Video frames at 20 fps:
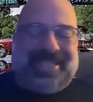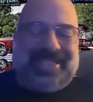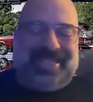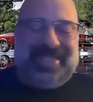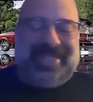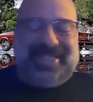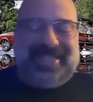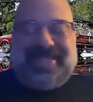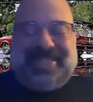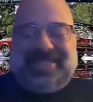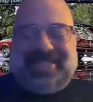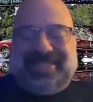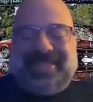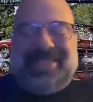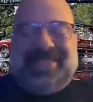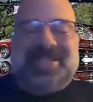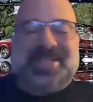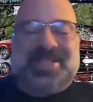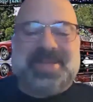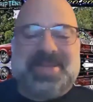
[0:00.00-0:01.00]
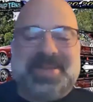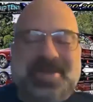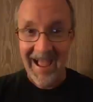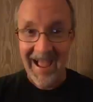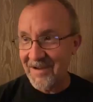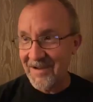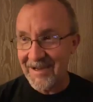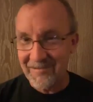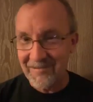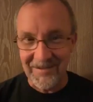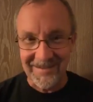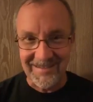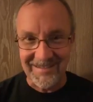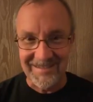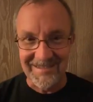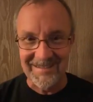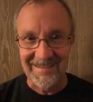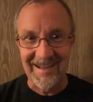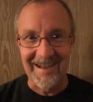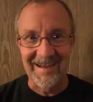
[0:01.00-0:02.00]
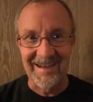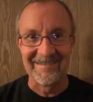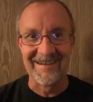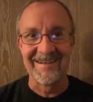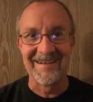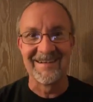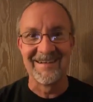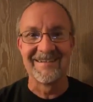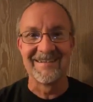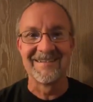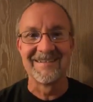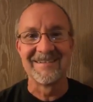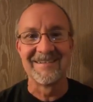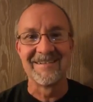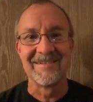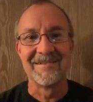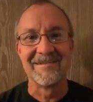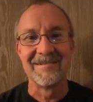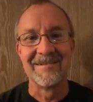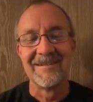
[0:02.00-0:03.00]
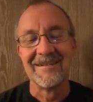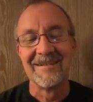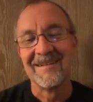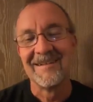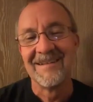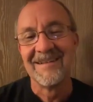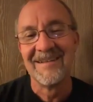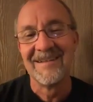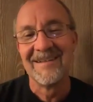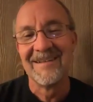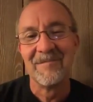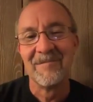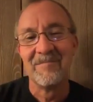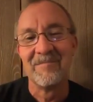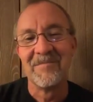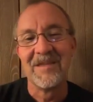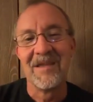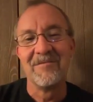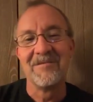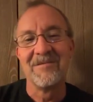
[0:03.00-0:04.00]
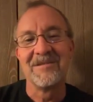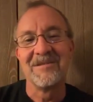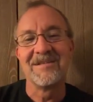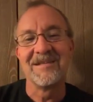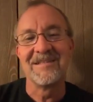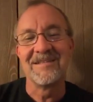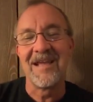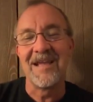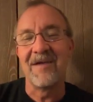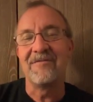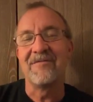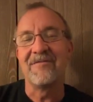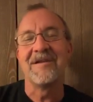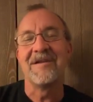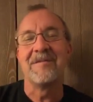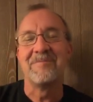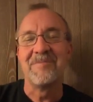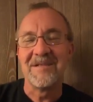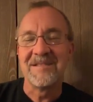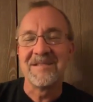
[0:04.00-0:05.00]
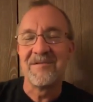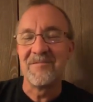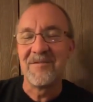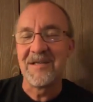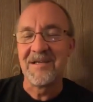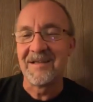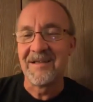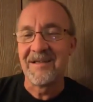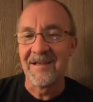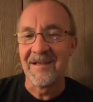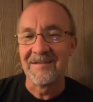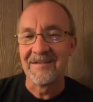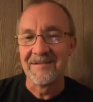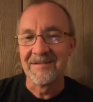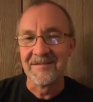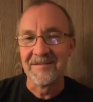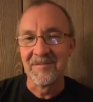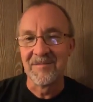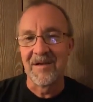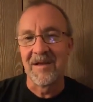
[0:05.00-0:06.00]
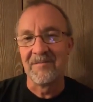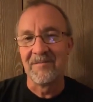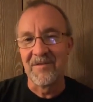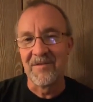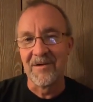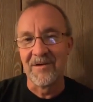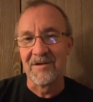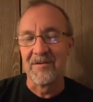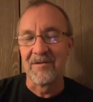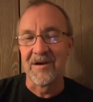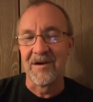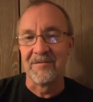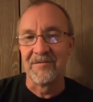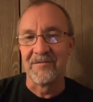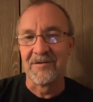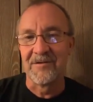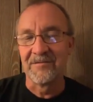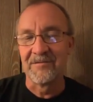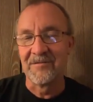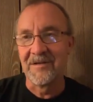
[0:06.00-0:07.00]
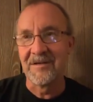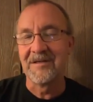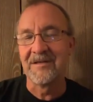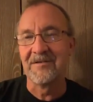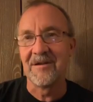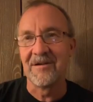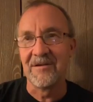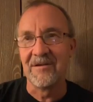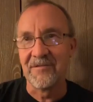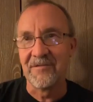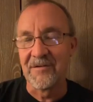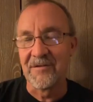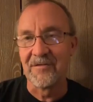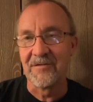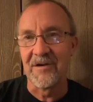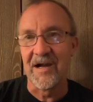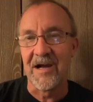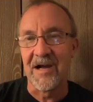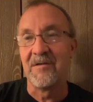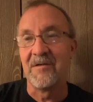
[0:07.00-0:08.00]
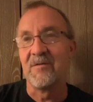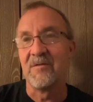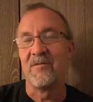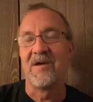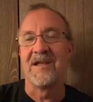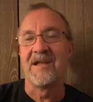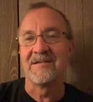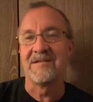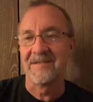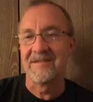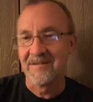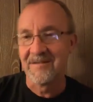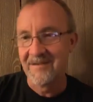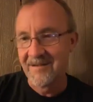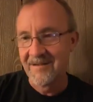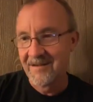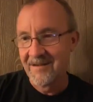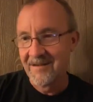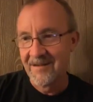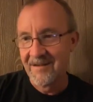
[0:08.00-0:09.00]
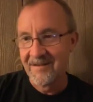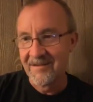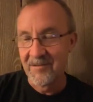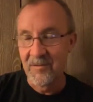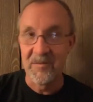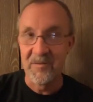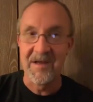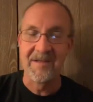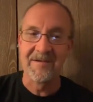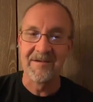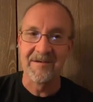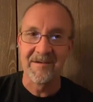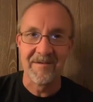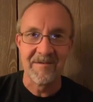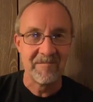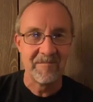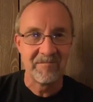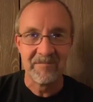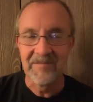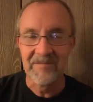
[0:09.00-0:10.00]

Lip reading: yeah, that was my 2 minutes of fame with this guy right here. So it's definitely a busy weekend, but I'm very grateful for how it went, the weather,